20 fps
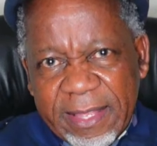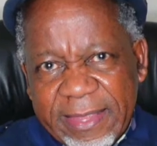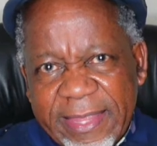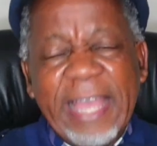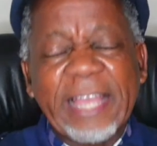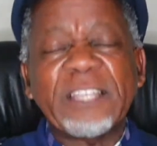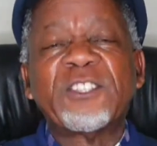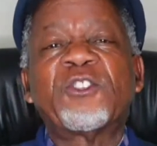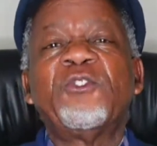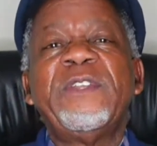
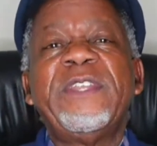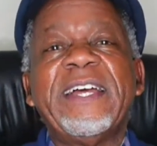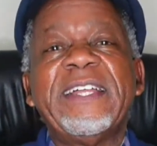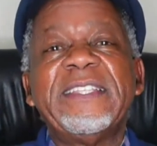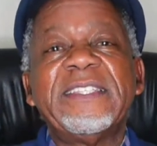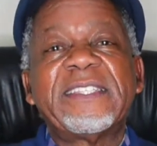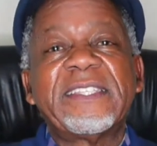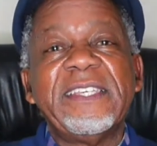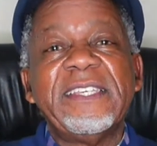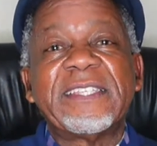Their
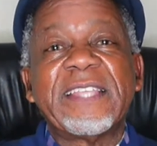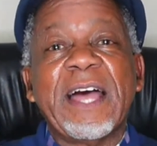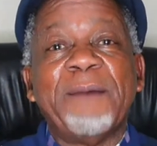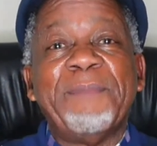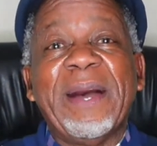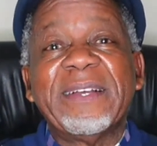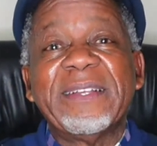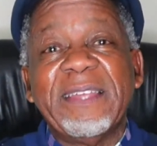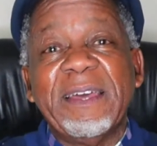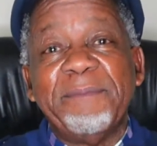students is
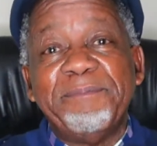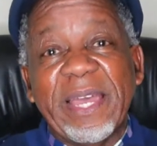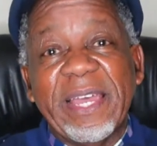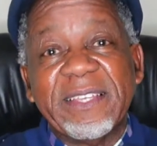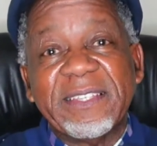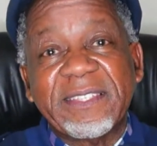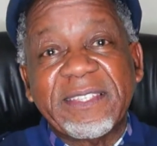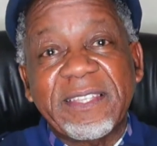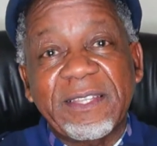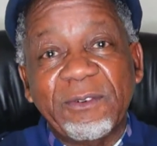among the
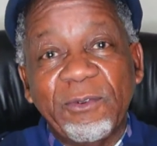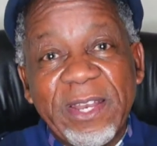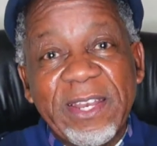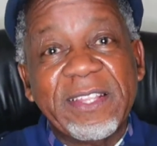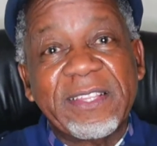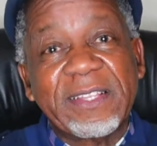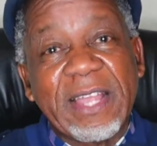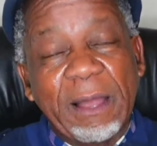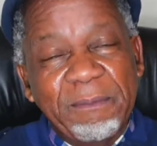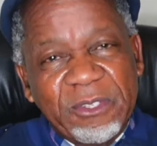best when
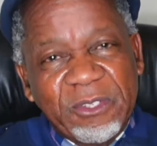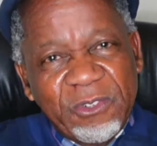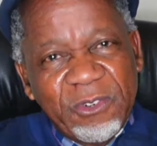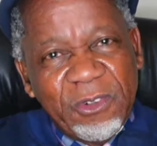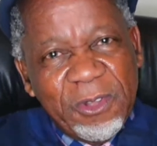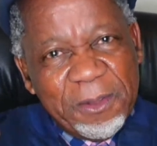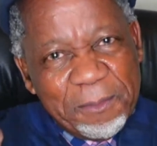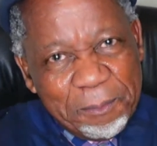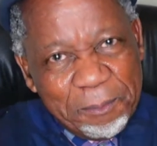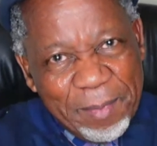it comes
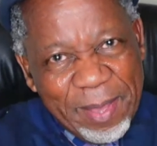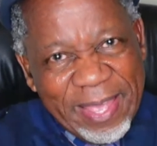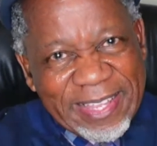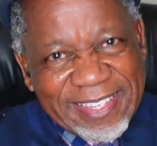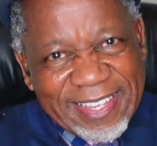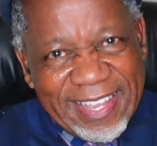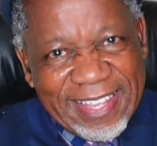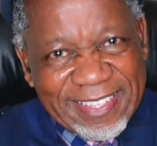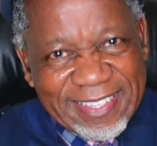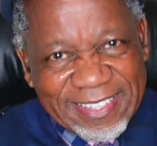to
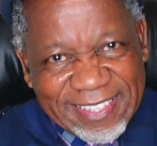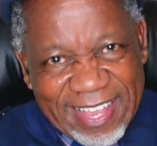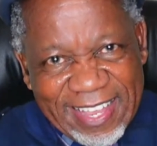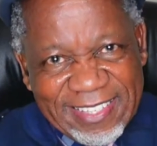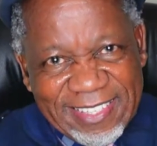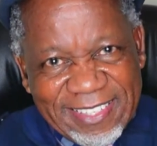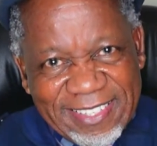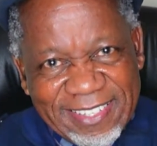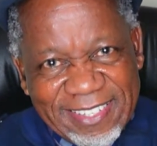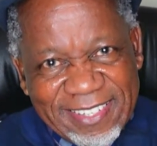maths and
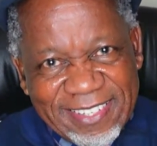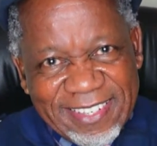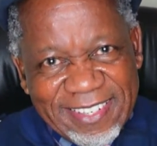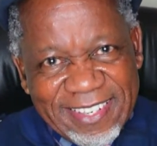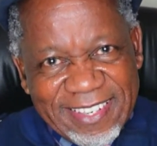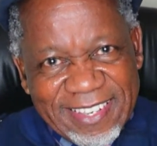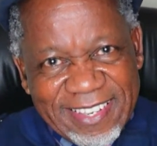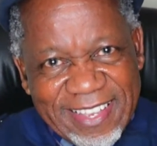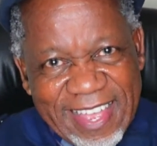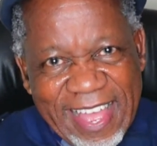science.
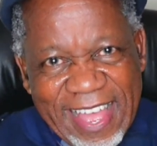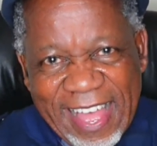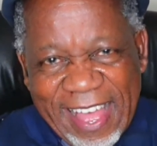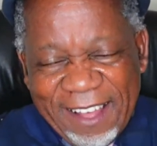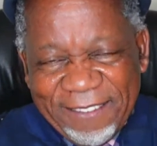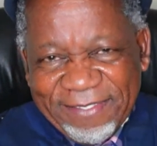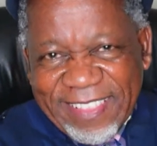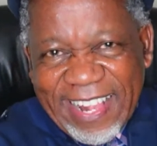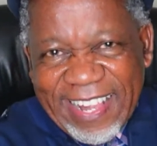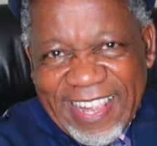
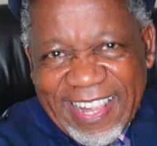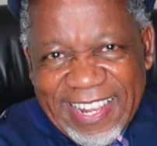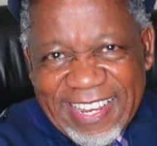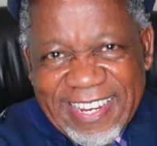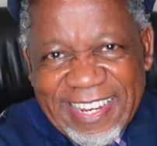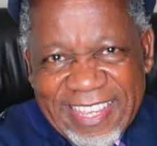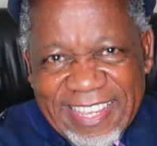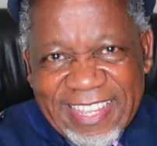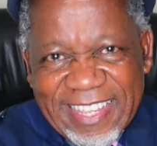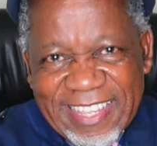After
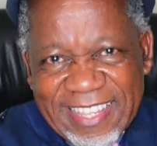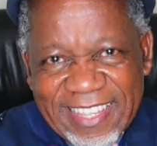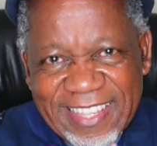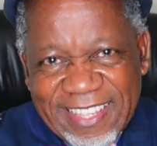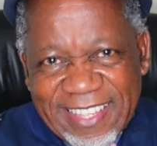cleaning,